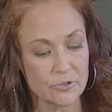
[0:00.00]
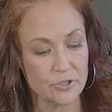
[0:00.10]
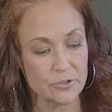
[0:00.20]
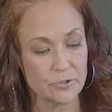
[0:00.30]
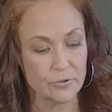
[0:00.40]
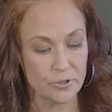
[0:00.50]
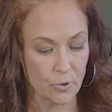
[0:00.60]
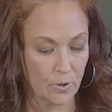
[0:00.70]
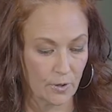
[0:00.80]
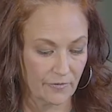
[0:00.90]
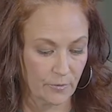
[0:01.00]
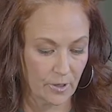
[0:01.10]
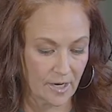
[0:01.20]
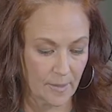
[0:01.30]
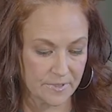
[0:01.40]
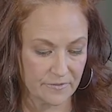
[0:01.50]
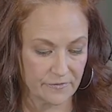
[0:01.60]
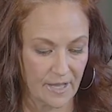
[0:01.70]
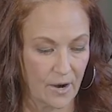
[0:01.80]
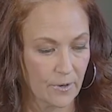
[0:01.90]
to your 4 cups of
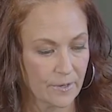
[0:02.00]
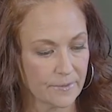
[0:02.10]
flour.